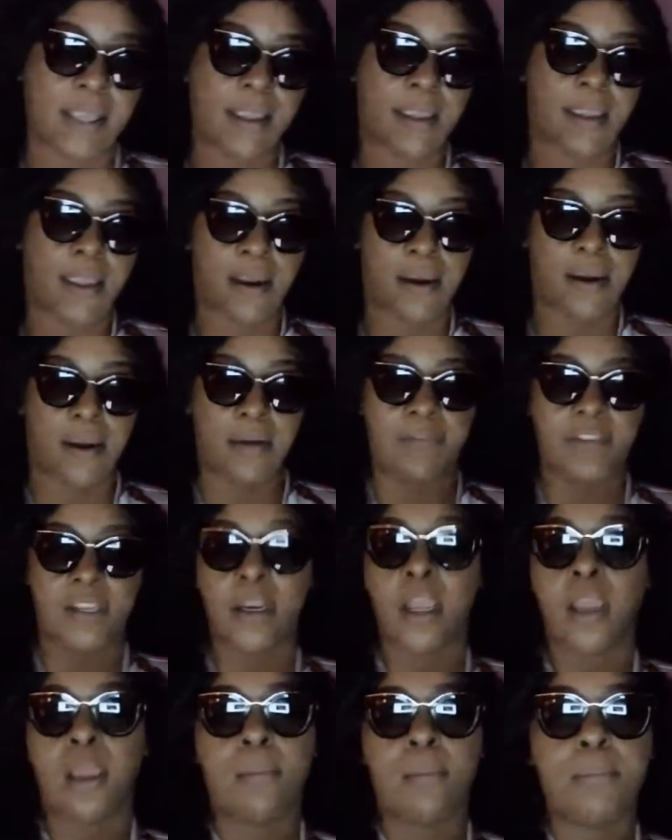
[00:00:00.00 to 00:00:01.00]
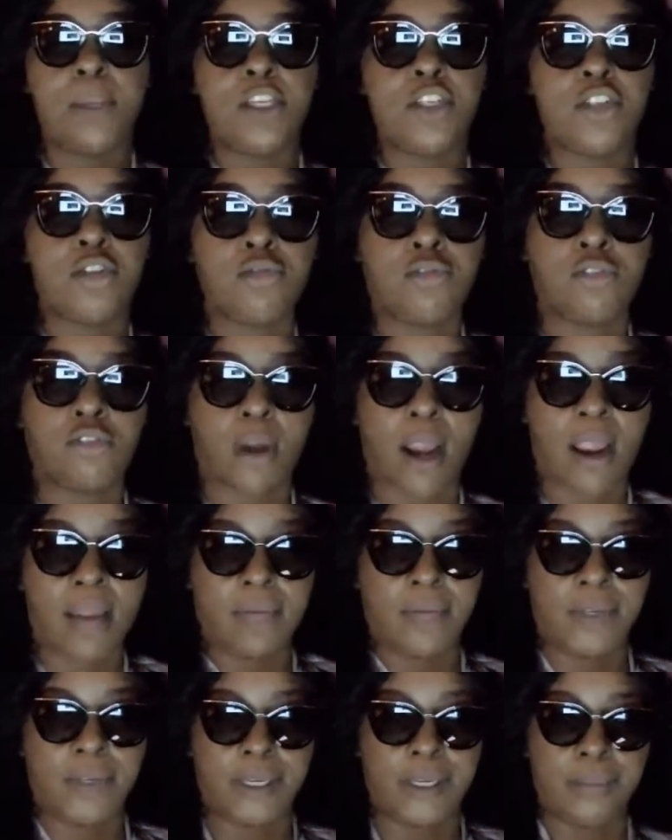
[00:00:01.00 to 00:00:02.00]
take care of it. Bitch, you
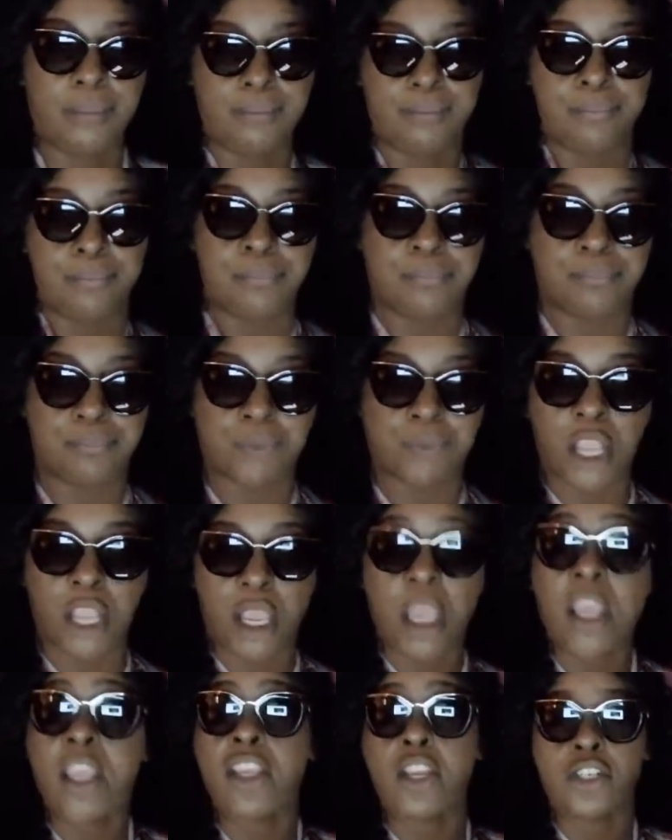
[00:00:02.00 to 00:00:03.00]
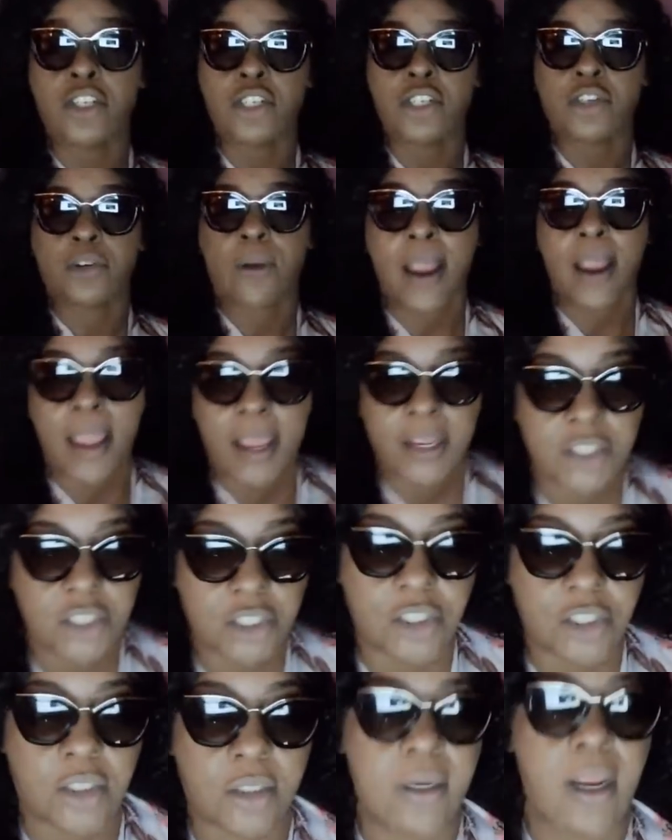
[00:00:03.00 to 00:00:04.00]
trifling. You're trash.
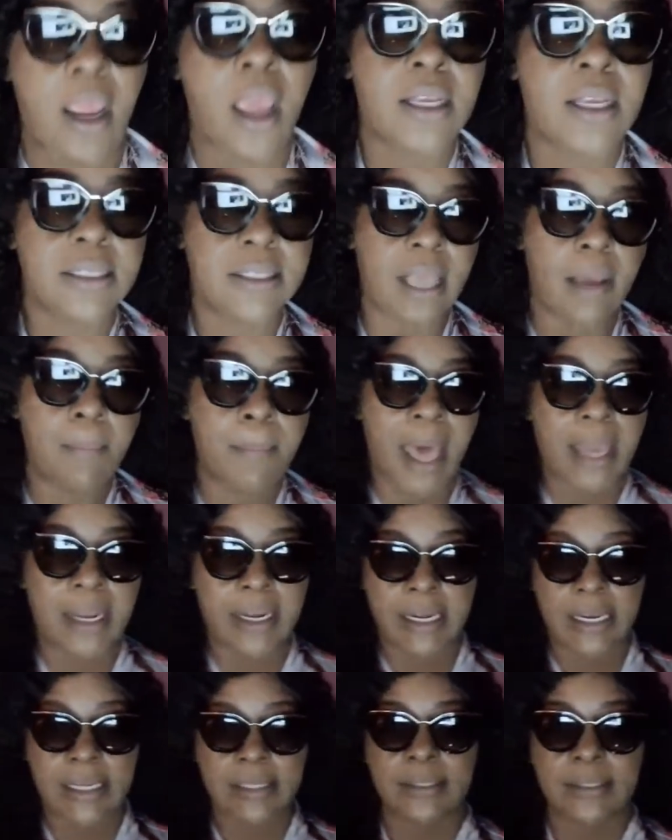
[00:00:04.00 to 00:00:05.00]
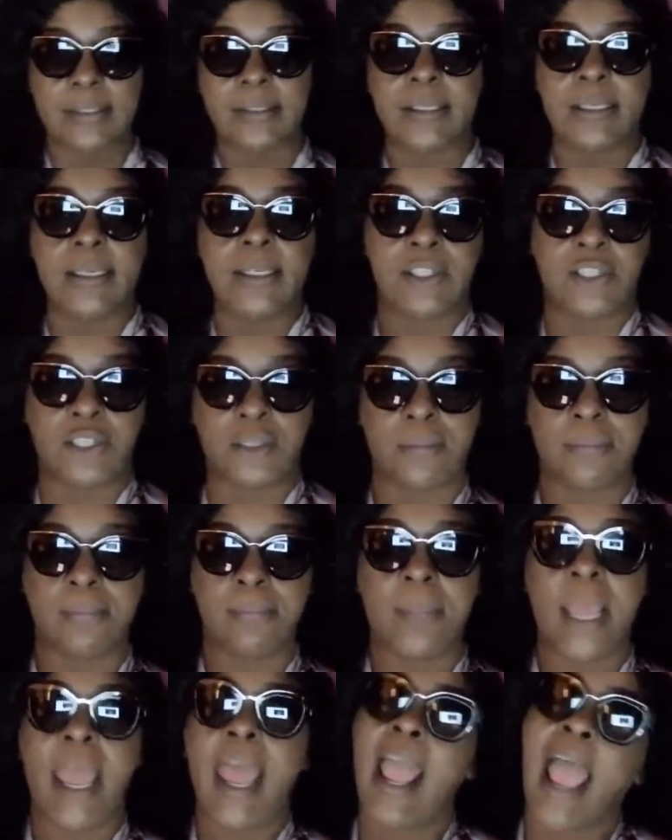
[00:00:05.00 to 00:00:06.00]
Somebody needs to teach them.
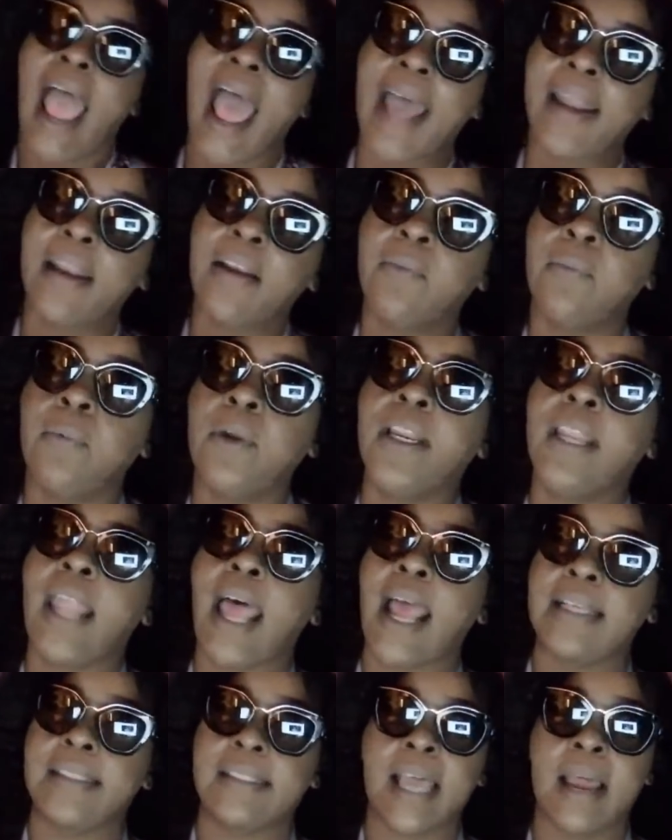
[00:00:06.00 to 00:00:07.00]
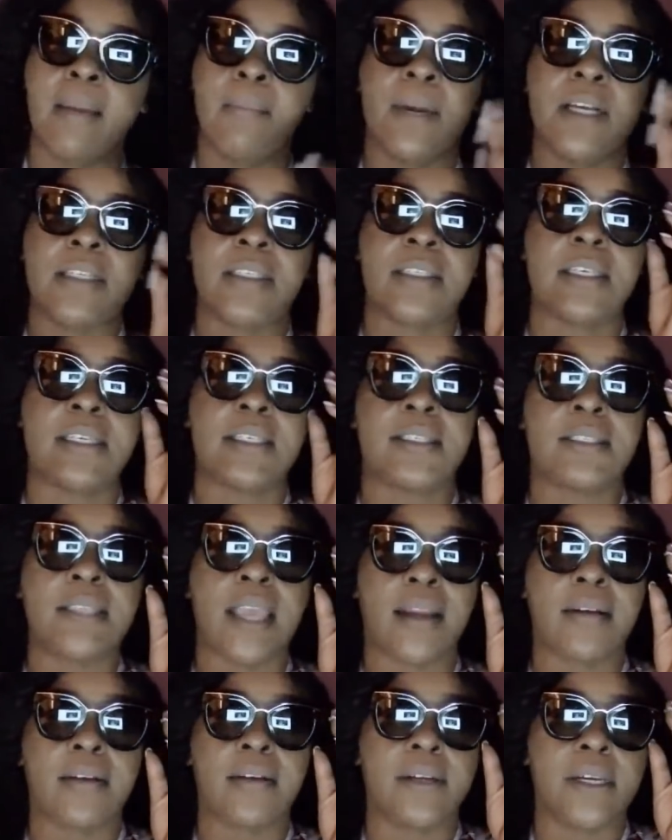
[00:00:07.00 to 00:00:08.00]
I didn't realize how much this
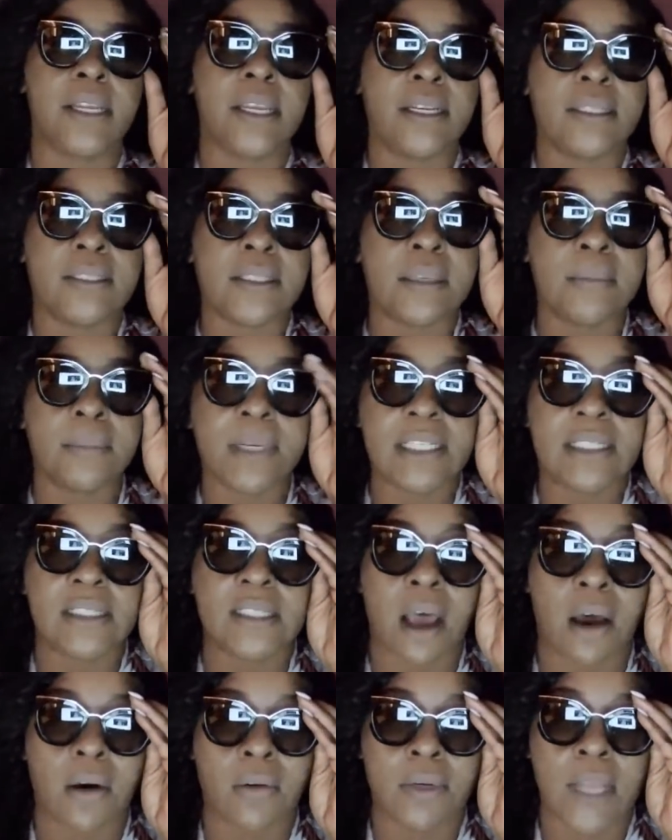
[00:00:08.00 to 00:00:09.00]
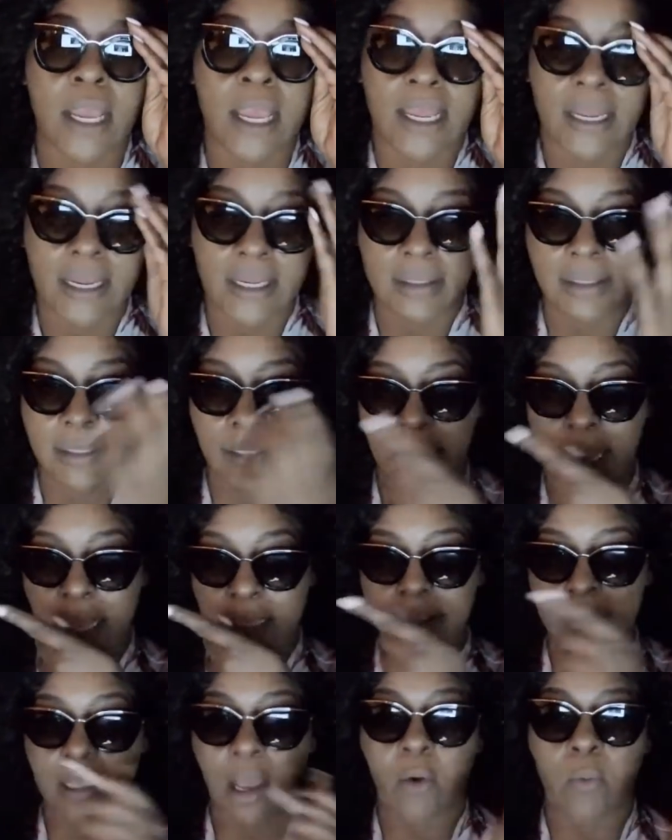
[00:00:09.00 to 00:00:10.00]
sector needed to be taught until I
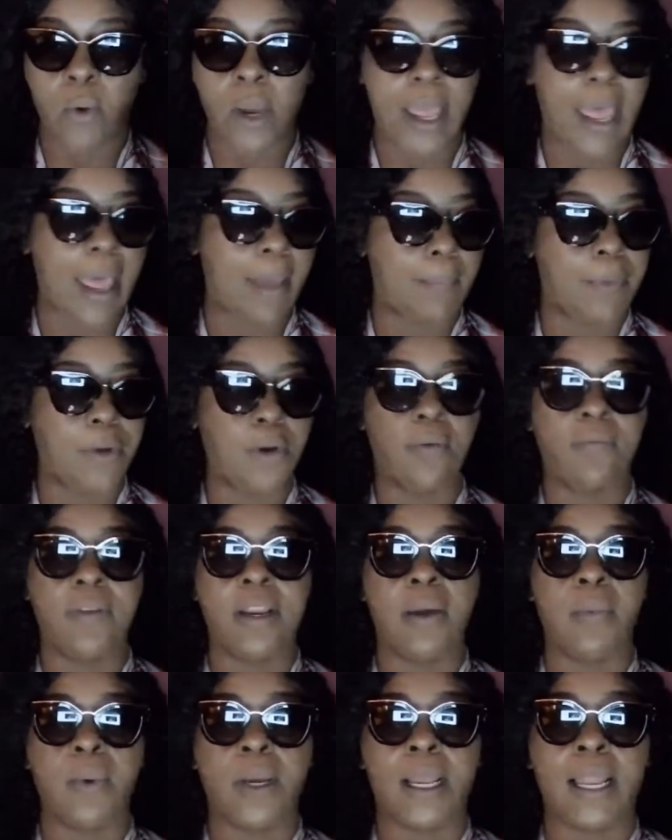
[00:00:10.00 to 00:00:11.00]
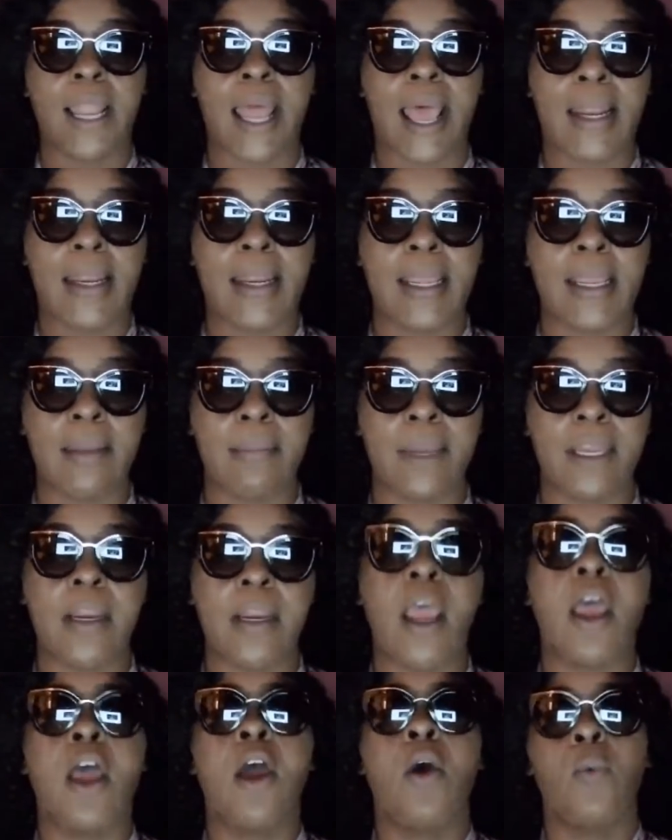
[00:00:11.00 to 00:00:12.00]
saw what happened over there with Clyde Demon.
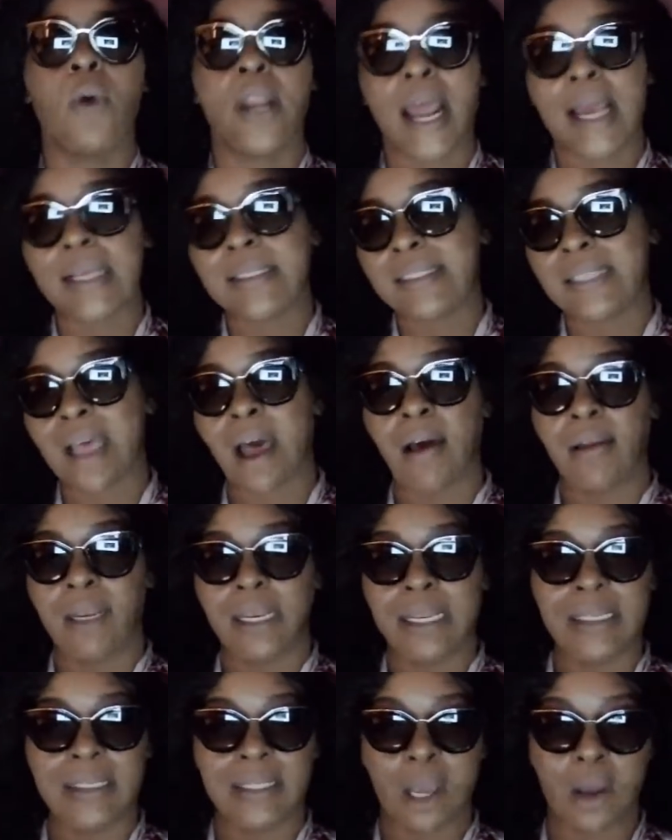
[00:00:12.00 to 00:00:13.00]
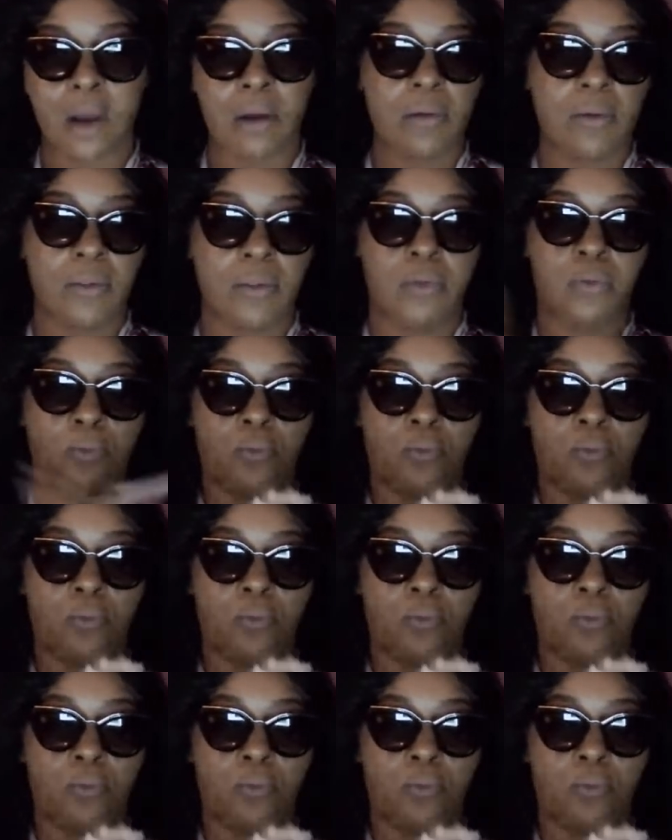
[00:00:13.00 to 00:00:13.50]
When I saw these hoes,